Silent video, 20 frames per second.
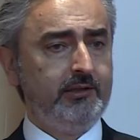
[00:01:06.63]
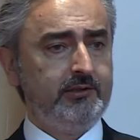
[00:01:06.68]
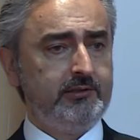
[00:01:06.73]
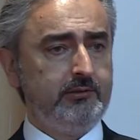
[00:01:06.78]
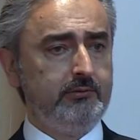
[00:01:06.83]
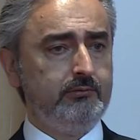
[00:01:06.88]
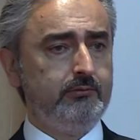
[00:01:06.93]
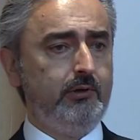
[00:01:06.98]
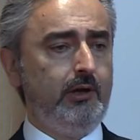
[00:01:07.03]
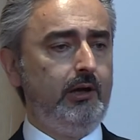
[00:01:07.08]

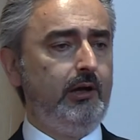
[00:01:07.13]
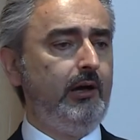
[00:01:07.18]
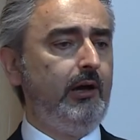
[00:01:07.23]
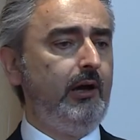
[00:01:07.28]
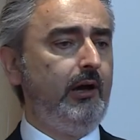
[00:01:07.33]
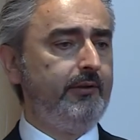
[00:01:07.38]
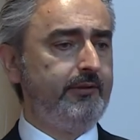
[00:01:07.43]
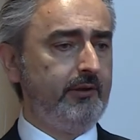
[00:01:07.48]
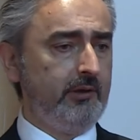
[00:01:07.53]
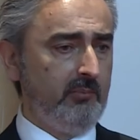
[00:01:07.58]
to
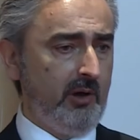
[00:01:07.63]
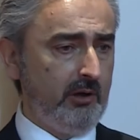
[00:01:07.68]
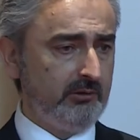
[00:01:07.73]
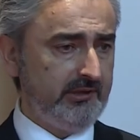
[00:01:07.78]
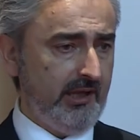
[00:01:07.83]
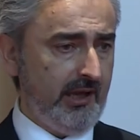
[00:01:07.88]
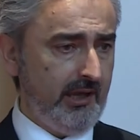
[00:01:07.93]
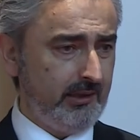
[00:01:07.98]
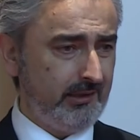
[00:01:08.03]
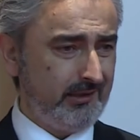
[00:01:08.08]
other
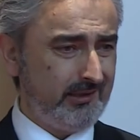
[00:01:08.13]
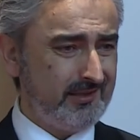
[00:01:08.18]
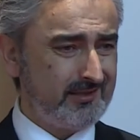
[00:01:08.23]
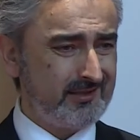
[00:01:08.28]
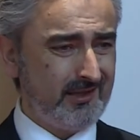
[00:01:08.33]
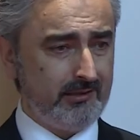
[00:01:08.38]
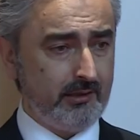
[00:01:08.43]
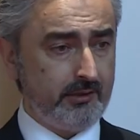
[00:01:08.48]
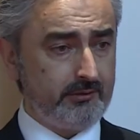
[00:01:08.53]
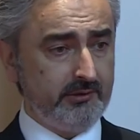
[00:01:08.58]
modalities
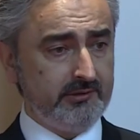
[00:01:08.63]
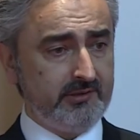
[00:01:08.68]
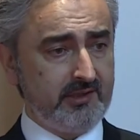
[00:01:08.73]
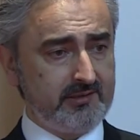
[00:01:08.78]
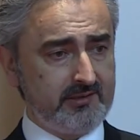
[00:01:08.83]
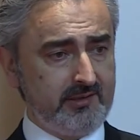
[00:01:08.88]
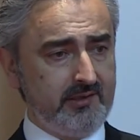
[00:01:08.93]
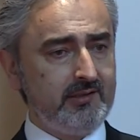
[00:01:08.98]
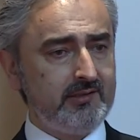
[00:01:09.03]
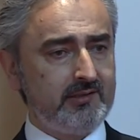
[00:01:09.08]
and other
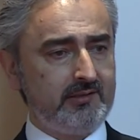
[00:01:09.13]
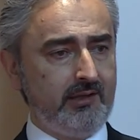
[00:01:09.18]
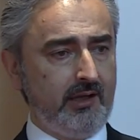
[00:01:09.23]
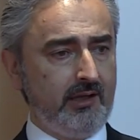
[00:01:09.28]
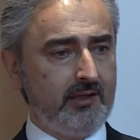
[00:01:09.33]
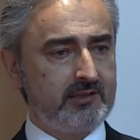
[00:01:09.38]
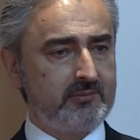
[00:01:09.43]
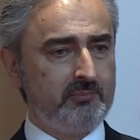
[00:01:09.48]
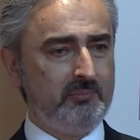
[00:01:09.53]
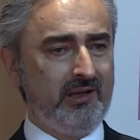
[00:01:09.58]
disease
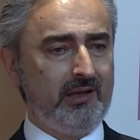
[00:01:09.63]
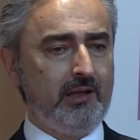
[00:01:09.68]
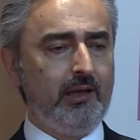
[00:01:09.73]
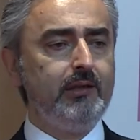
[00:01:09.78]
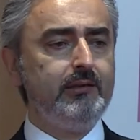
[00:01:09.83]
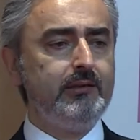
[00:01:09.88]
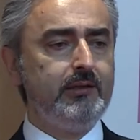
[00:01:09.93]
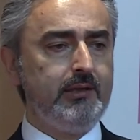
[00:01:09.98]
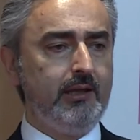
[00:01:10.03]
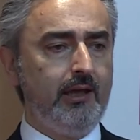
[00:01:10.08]
states, but
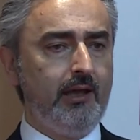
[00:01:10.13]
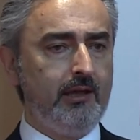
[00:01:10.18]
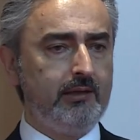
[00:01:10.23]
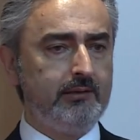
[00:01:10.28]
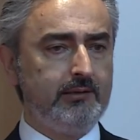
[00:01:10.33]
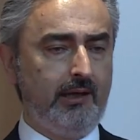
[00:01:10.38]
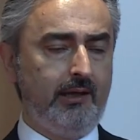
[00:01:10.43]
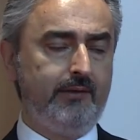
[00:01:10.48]
in the end,